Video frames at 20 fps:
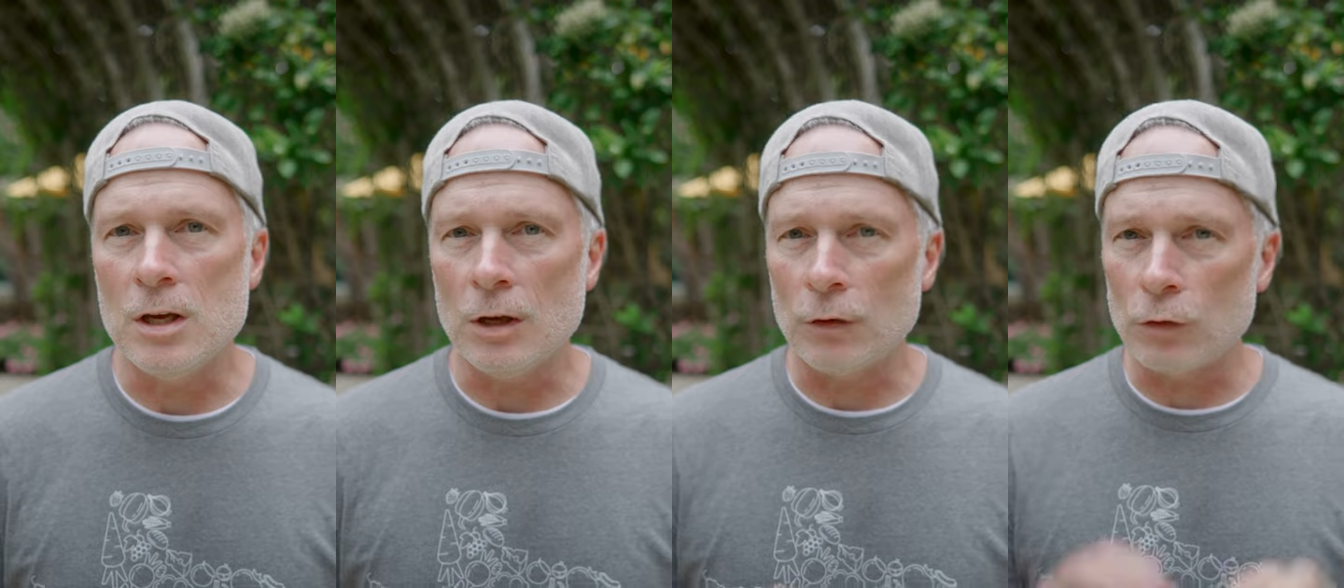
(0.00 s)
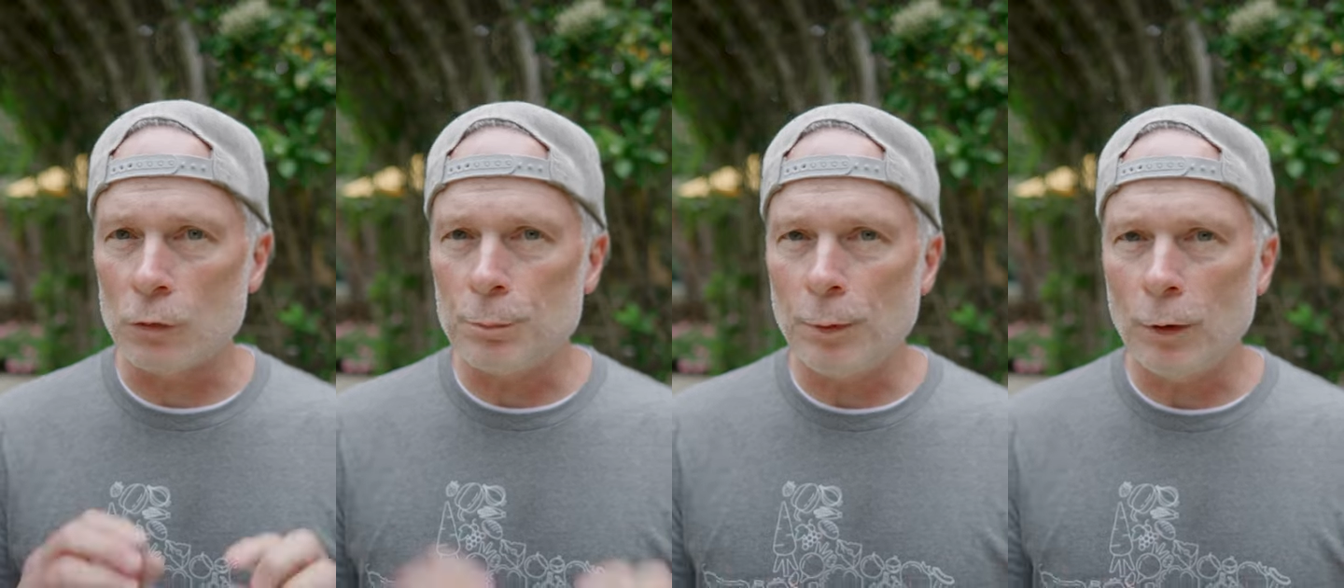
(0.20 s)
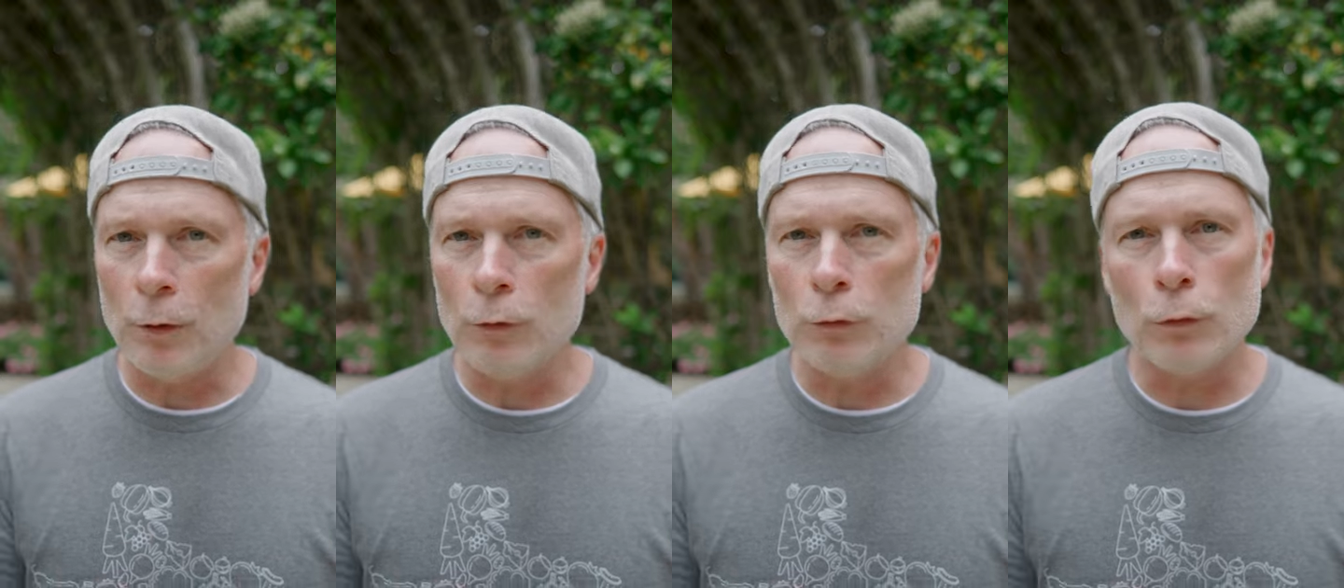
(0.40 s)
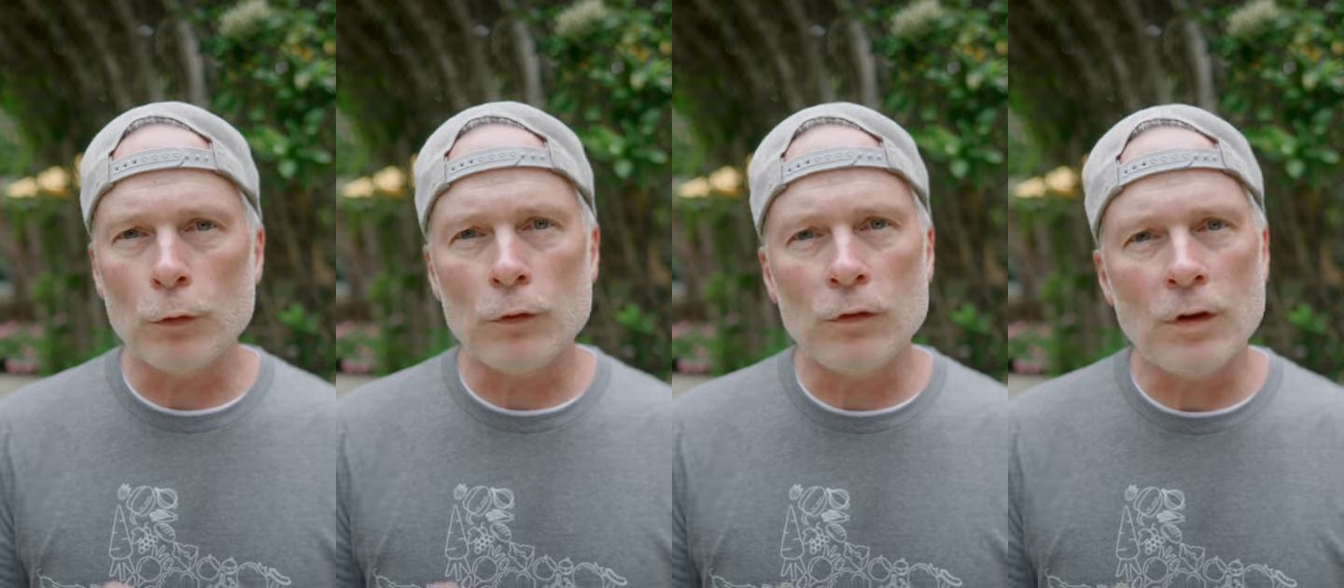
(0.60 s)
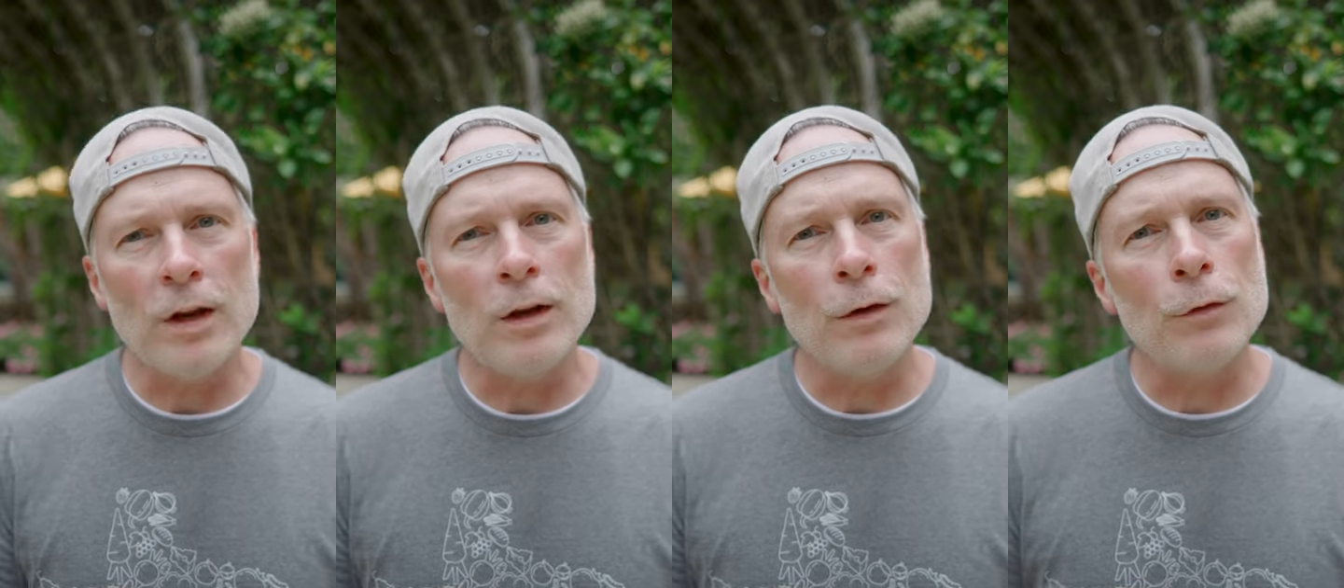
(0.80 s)
exposure
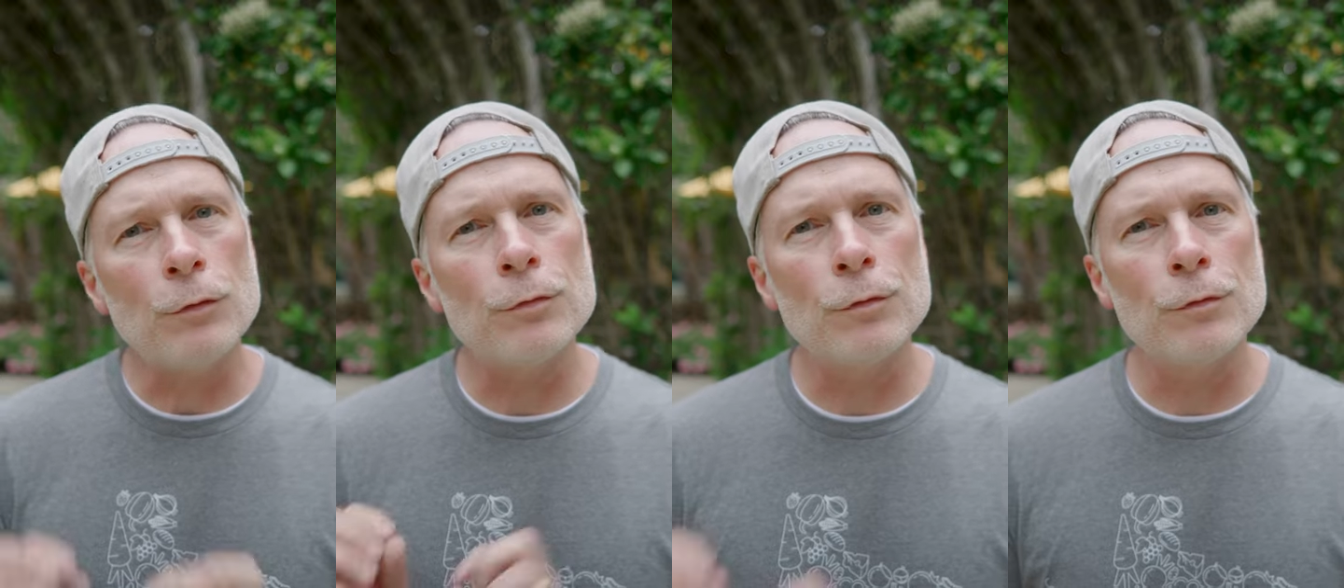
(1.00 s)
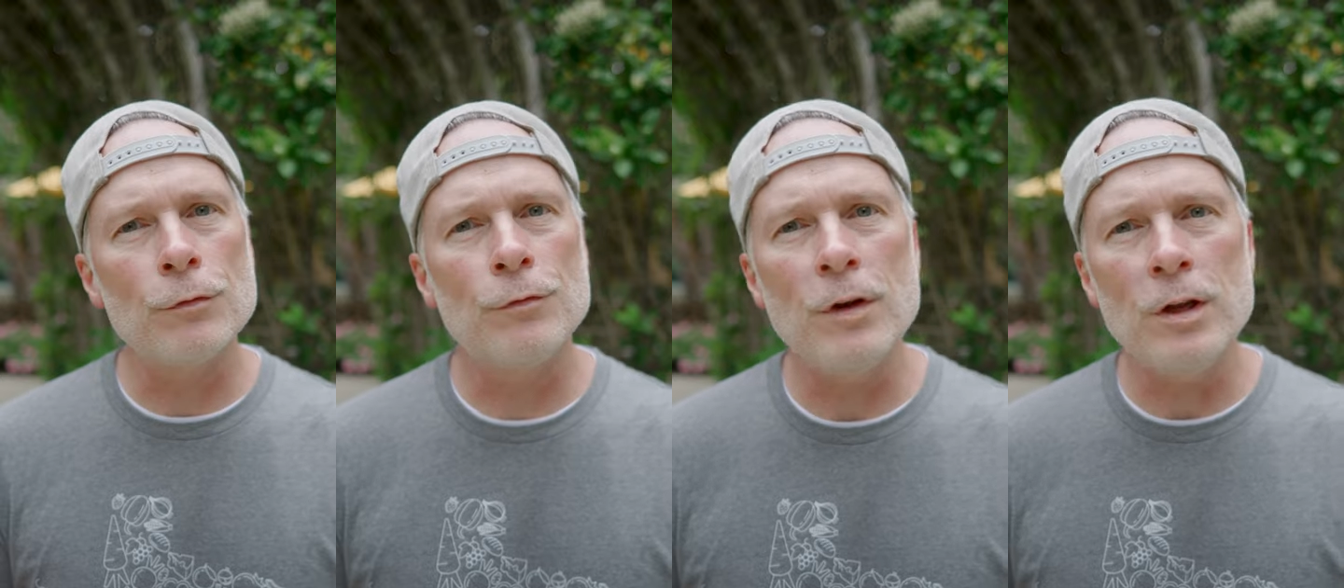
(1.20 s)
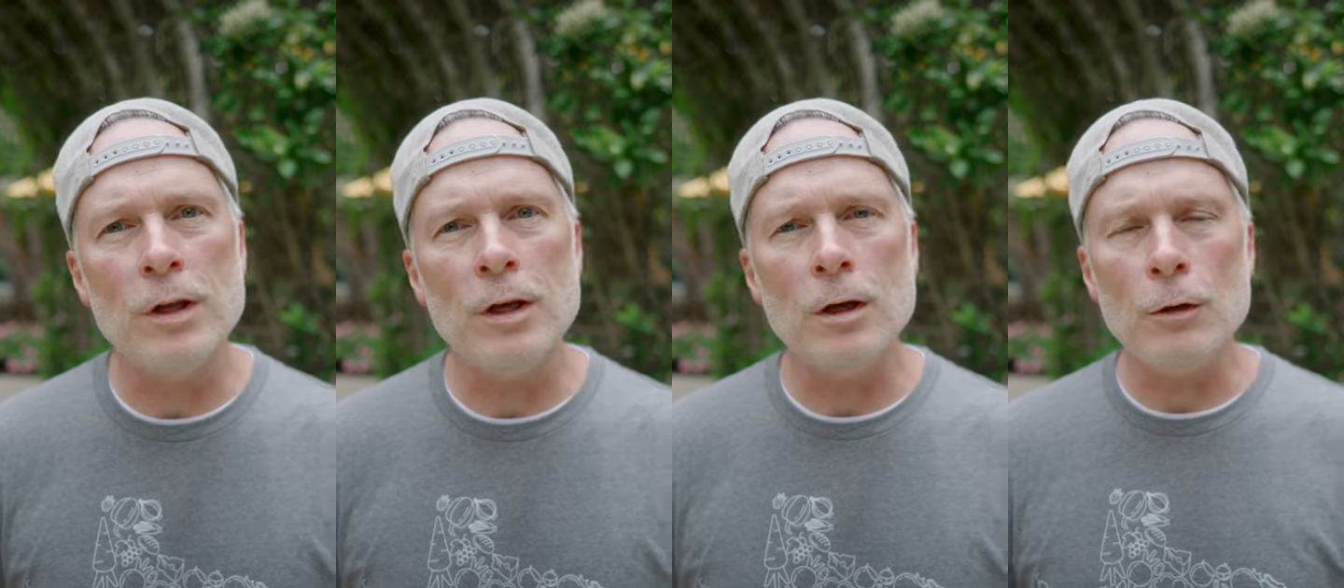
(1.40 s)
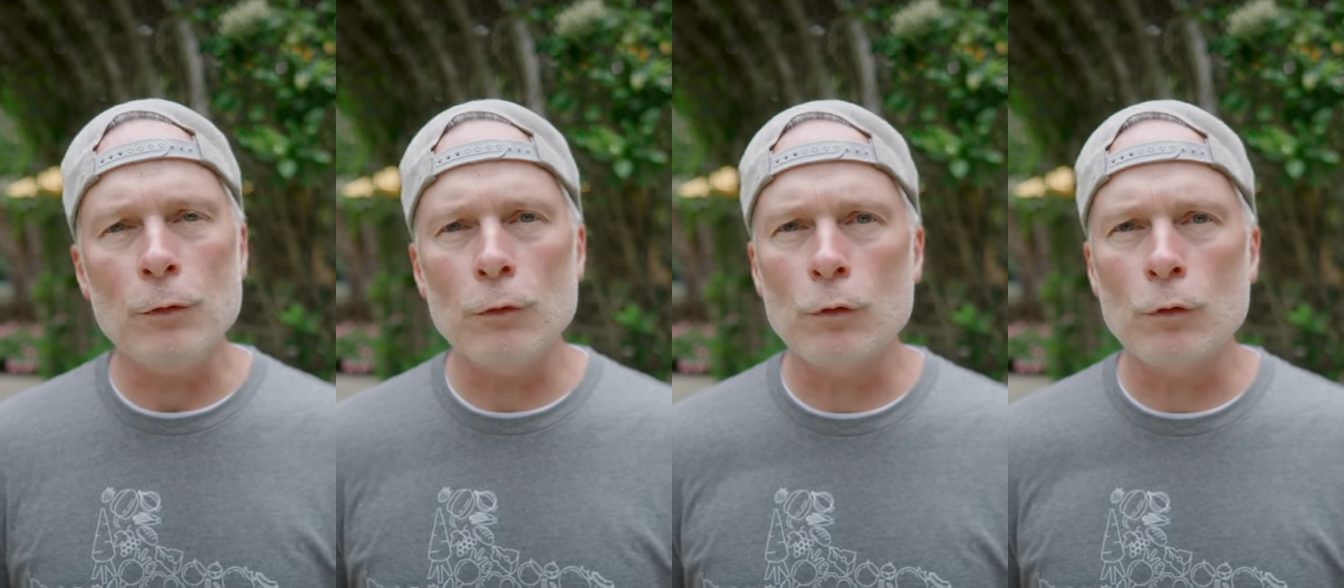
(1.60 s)
settings for video,